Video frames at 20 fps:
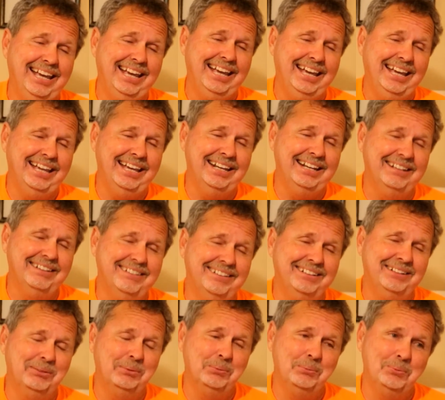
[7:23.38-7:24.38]

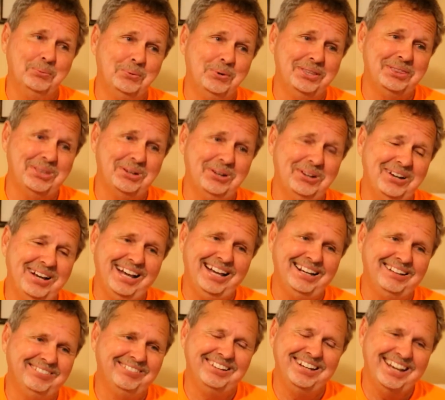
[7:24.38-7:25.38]
And with her,
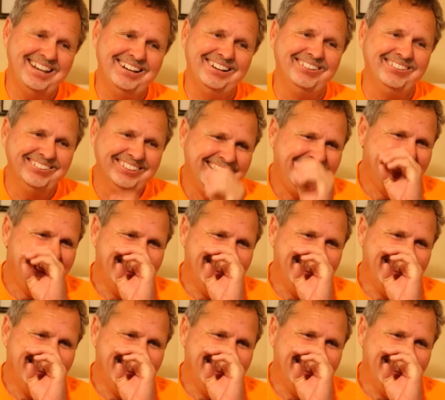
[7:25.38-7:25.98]
I don't know.